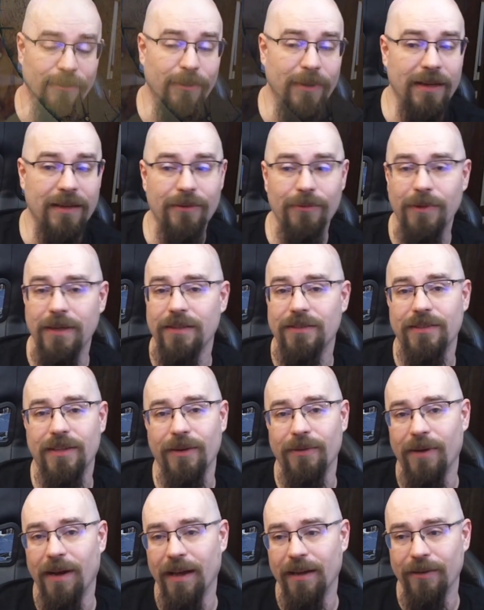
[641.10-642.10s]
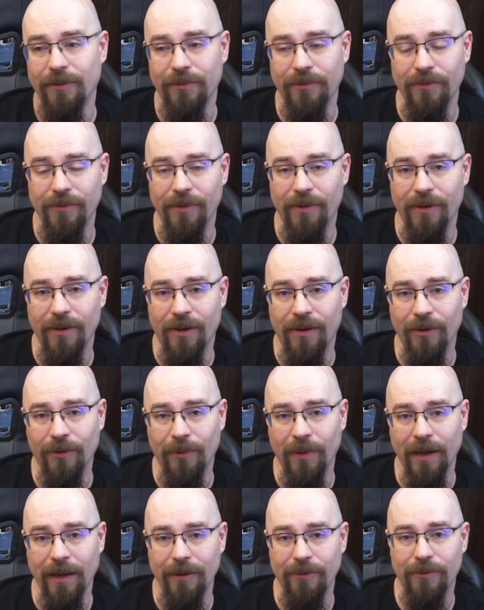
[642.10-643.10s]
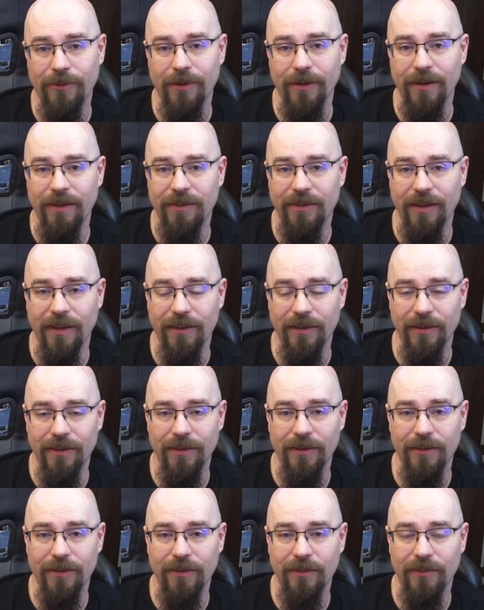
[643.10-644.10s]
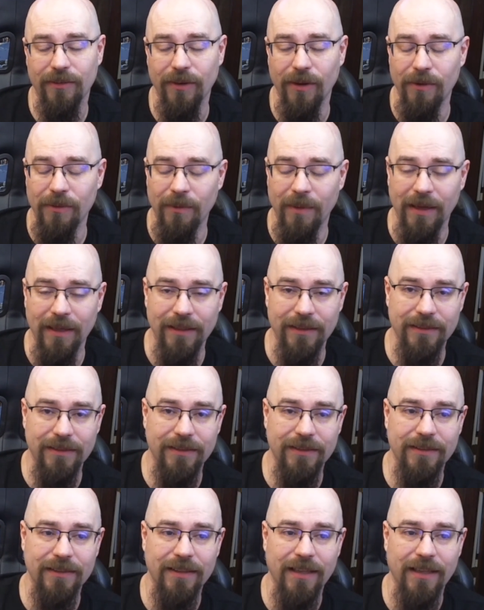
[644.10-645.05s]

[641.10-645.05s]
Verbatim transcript: we, we just go out of our way for each other so much.